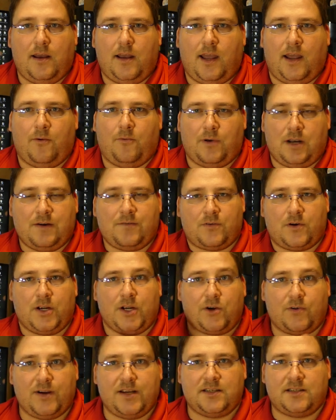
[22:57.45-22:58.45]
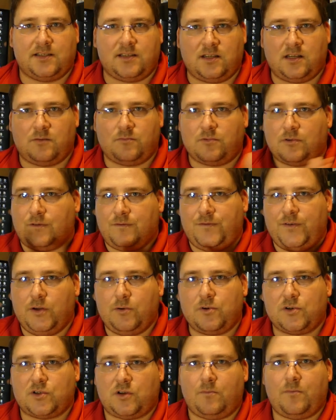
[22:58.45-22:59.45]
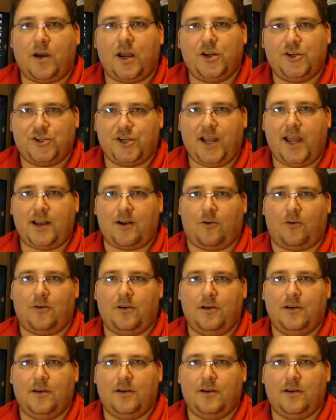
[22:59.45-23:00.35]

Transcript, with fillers: and whatever increases the number of viewers on my channel.